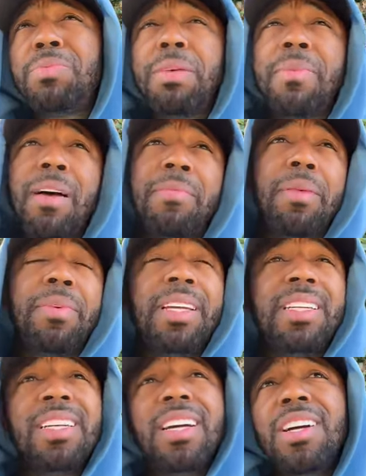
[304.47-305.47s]
me about
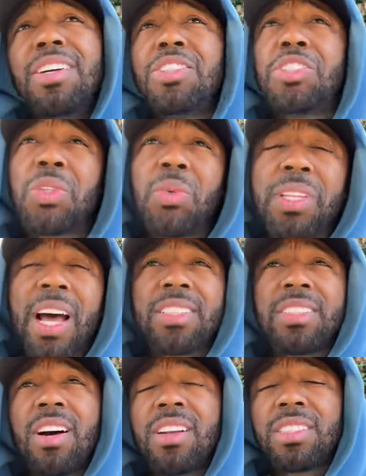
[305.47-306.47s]
maybe two
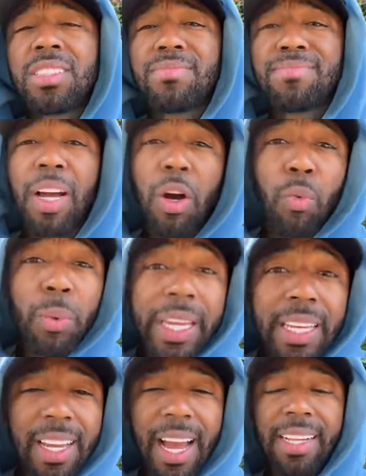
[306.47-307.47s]
thousand dollars a
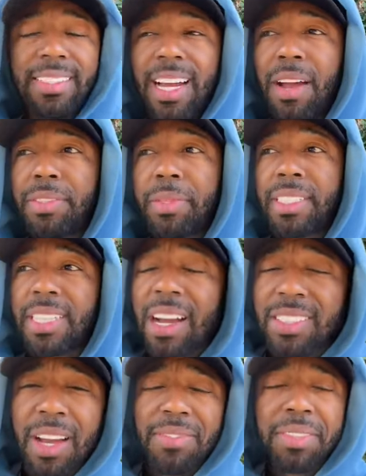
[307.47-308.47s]
week at times because I
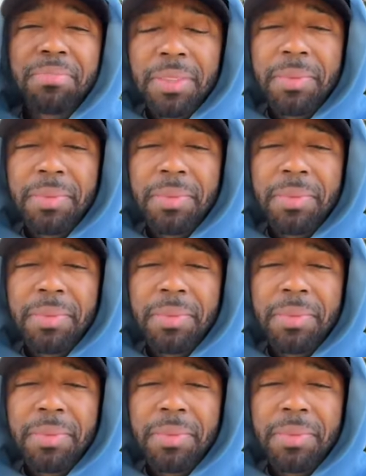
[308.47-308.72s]
was having some,